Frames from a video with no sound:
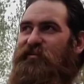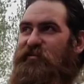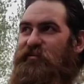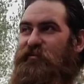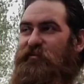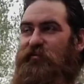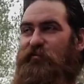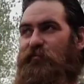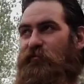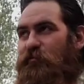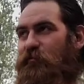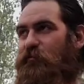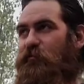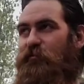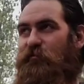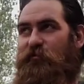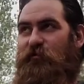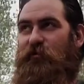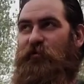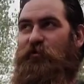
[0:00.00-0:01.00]
And
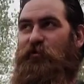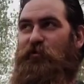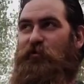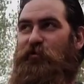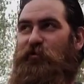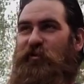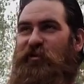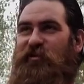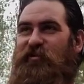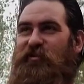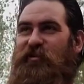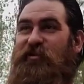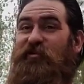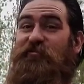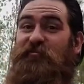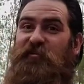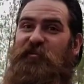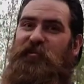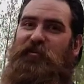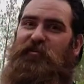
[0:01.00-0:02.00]
they
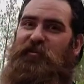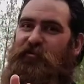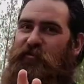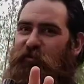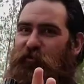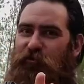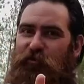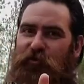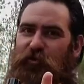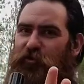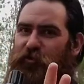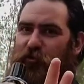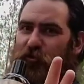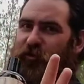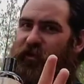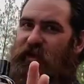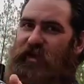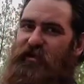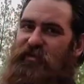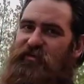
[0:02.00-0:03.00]
say that they're all
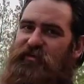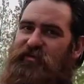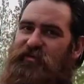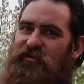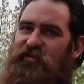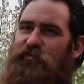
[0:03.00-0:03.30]
organic,